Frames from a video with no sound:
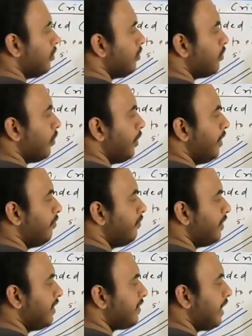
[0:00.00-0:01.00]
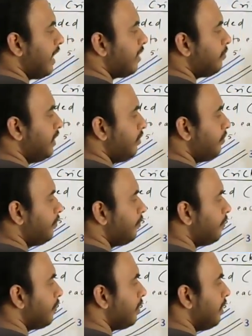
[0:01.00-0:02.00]
So here first carbon,
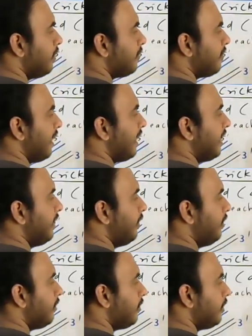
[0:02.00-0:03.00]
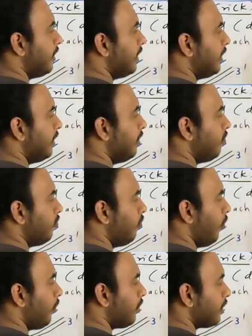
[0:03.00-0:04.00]
second, third,
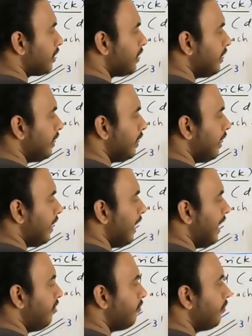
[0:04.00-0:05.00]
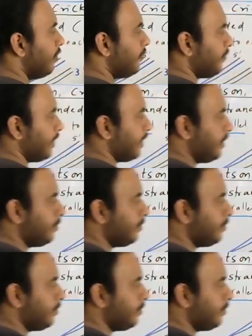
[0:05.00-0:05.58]
fourth, and 5th.